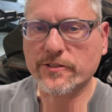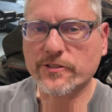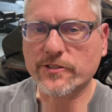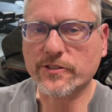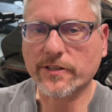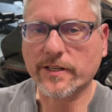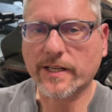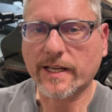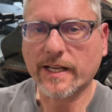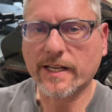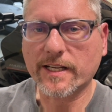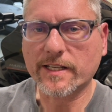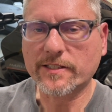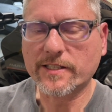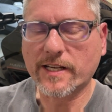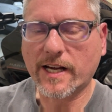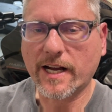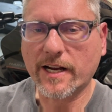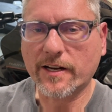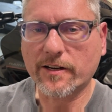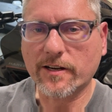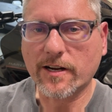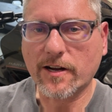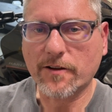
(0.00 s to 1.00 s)
so get a
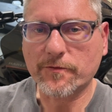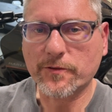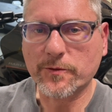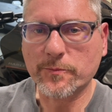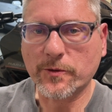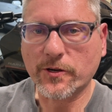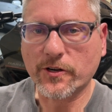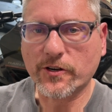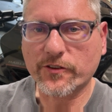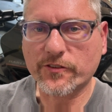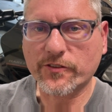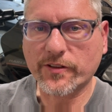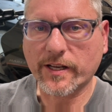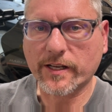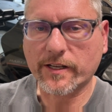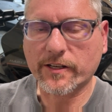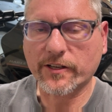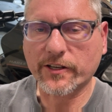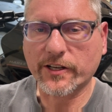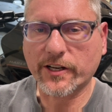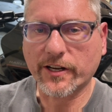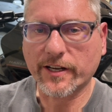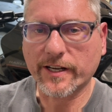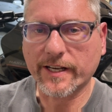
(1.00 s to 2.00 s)
tire off a motorcycle,
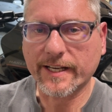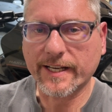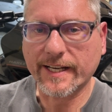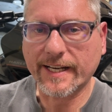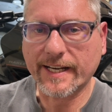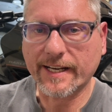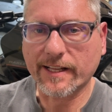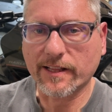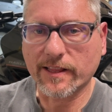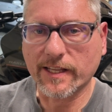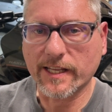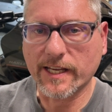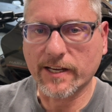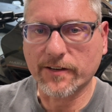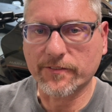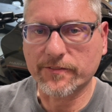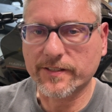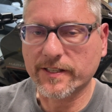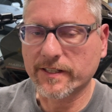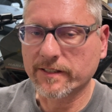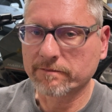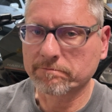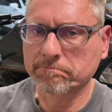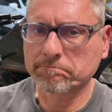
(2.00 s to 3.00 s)
you're gonna need a
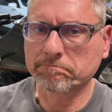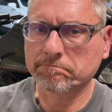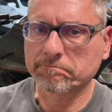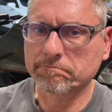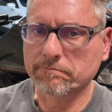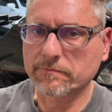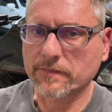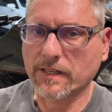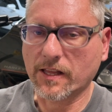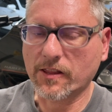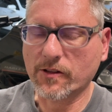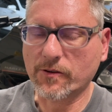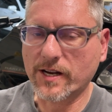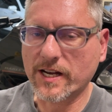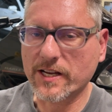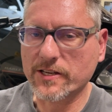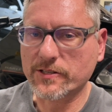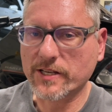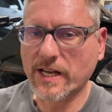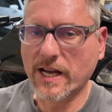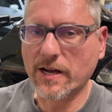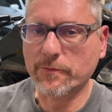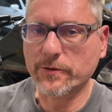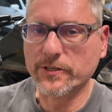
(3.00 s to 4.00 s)
lift. Otherwise,
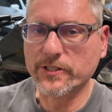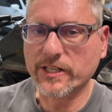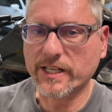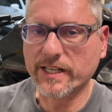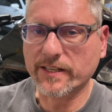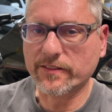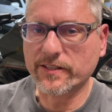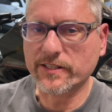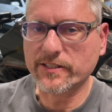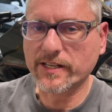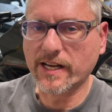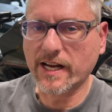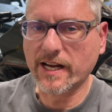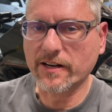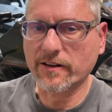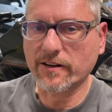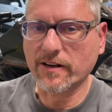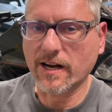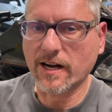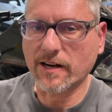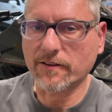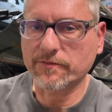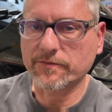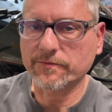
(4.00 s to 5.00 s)
how would you get the tire
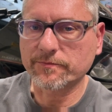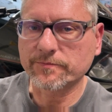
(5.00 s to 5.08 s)
off?